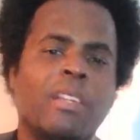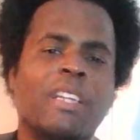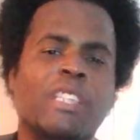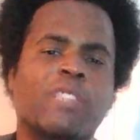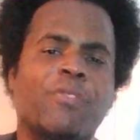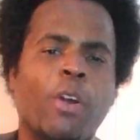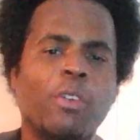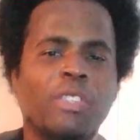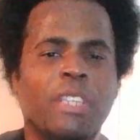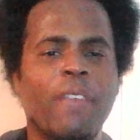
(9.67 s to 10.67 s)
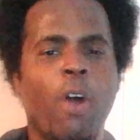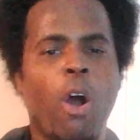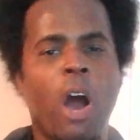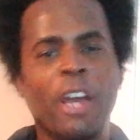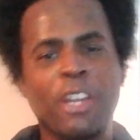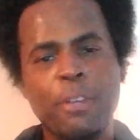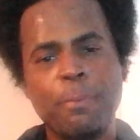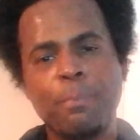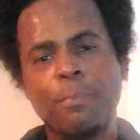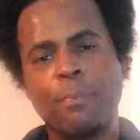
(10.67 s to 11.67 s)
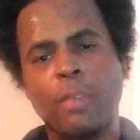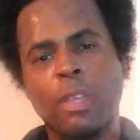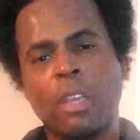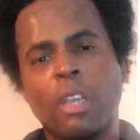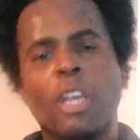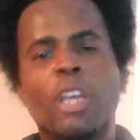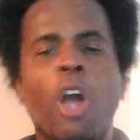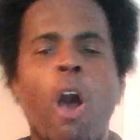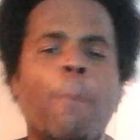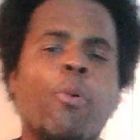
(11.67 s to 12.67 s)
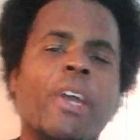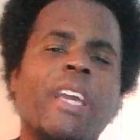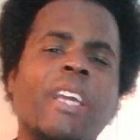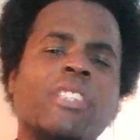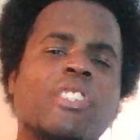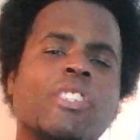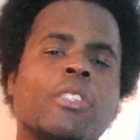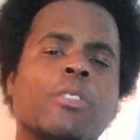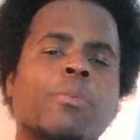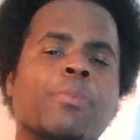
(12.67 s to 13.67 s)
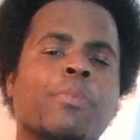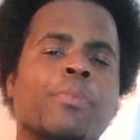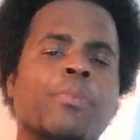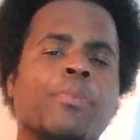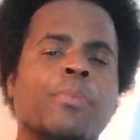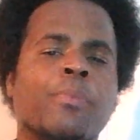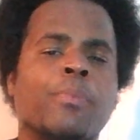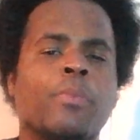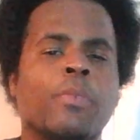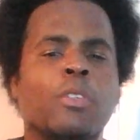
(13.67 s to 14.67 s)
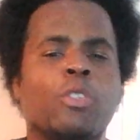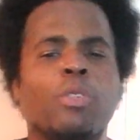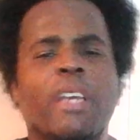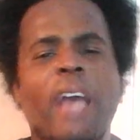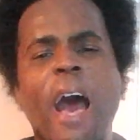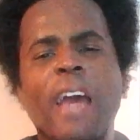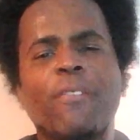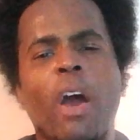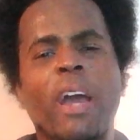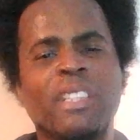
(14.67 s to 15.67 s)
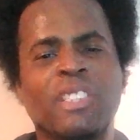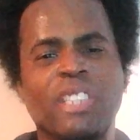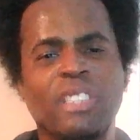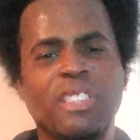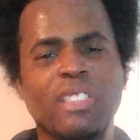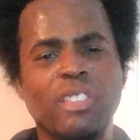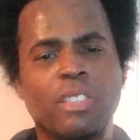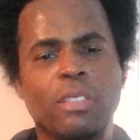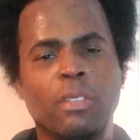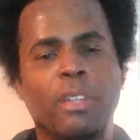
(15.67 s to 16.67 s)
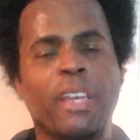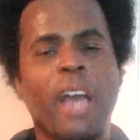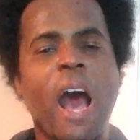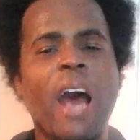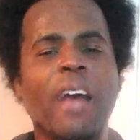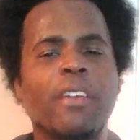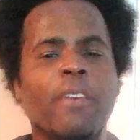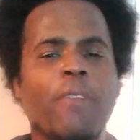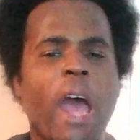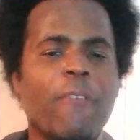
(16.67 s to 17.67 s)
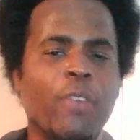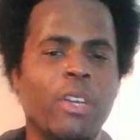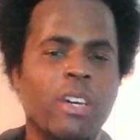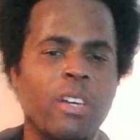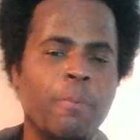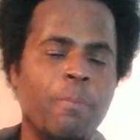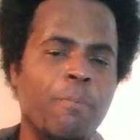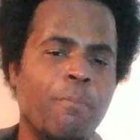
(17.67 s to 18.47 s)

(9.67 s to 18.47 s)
Let us first give all honor and all praise to the God of our ancestors, the God of Africa,